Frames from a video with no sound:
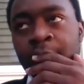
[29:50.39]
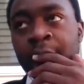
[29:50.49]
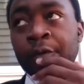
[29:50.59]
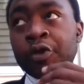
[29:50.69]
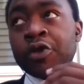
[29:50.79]

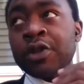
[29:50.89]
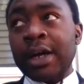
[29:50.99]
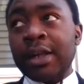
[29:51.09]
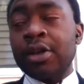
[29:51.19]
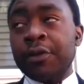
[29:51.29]
if you
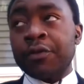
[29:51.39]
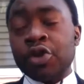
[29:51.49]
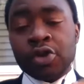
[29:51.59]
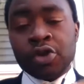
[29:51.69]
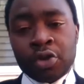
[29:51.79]
start it, if you
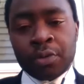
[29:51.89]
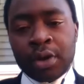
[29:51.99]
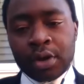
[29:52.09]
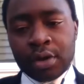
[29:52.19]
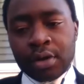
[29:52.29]
just do
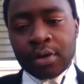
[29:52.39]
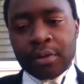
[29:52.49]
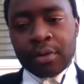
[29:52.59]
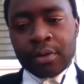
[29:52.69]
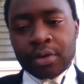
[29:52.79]
it,
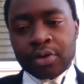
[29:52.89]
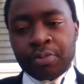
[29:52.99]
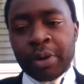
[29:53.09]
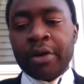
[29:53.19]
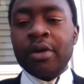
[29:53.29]

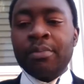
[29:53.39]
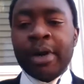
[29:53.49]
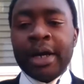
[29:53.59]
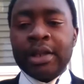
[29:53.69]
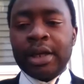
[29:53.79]
bear in
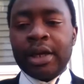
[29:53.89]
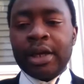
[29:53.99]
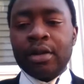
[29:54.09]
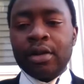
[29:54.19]
mind that,